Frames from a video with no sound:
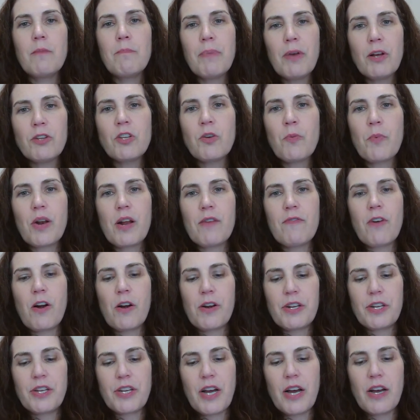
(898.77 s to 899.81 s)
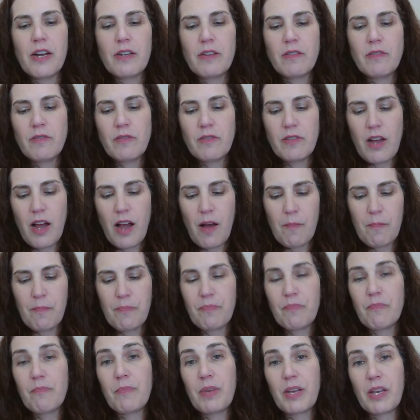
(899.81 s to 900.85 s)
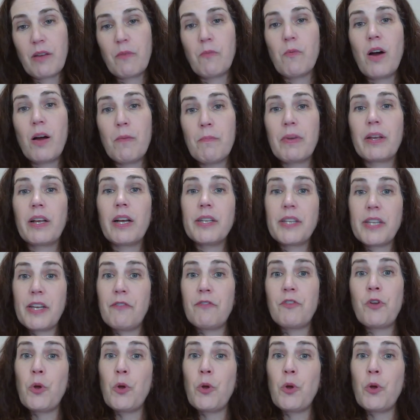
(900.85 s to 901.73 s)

build on what I've already done. One, because of